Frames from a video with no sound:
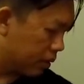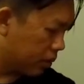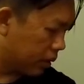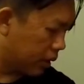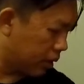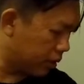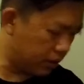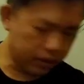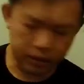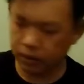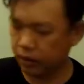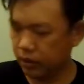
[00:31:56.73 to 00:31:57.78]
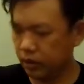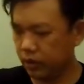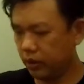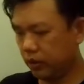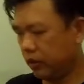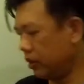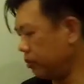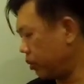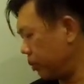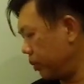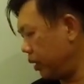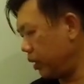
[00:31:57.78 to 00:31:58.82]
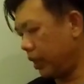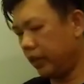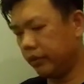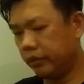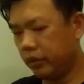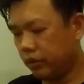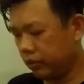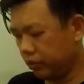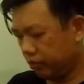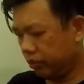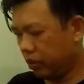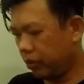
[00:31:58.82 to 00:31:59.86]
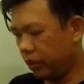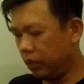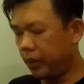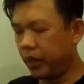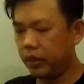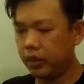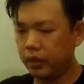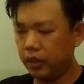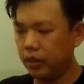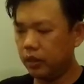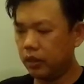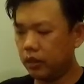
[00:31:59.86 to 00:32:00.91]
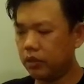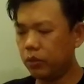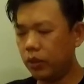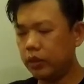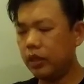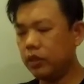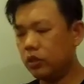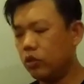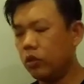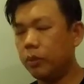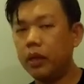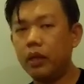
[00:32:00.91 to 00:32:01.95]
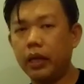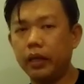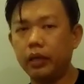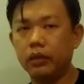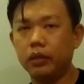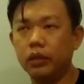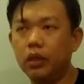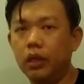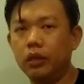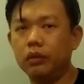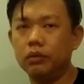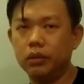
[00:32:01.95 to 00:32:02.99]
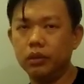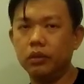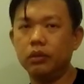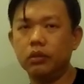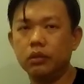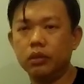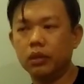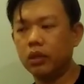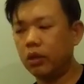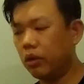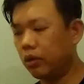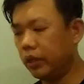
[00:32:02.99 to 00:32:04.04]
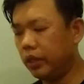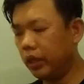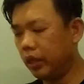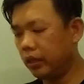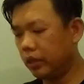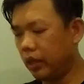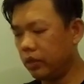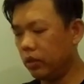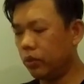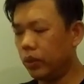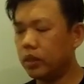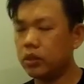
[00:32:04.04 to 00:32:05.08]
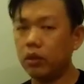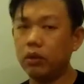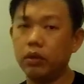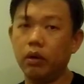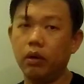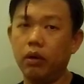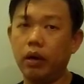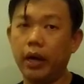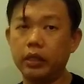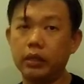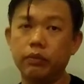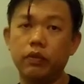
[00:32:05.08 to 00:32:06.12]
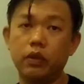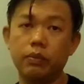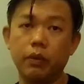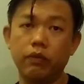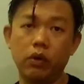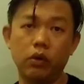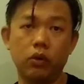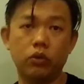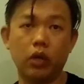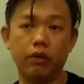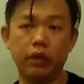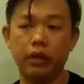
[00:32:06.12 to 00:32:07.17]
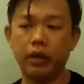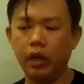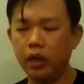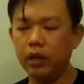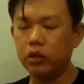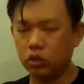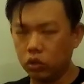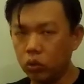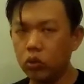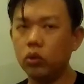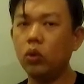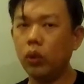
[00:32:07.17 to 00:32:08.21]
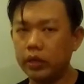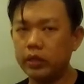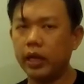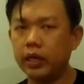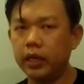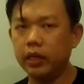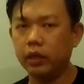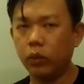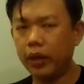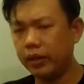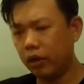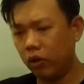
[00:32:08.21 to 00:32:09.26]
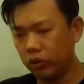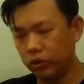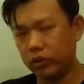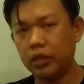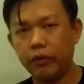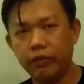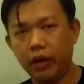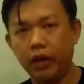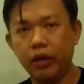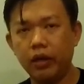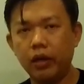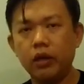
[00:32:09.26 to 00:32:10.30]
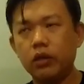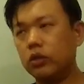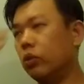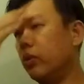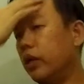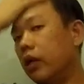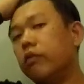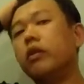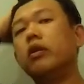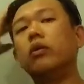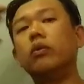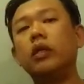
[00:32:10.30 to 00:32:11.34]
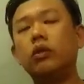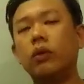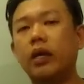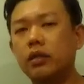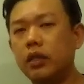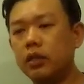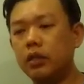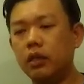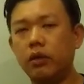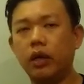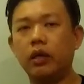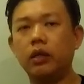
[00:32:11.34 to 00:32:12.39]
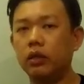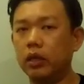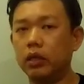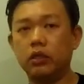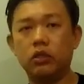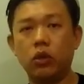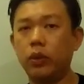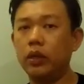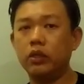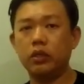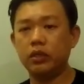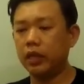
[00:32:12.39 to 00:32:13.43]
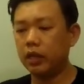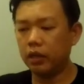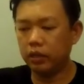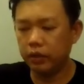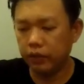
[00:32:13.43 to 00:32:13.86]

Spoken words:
What else? Actually, probably like, you know, not bad. Because one thing is good about like you know, coordinate and arrange all your items first before you go traveling, right? So you know exactly where all those stuff are. So whenever you need to access it, right, you can straight away just take it,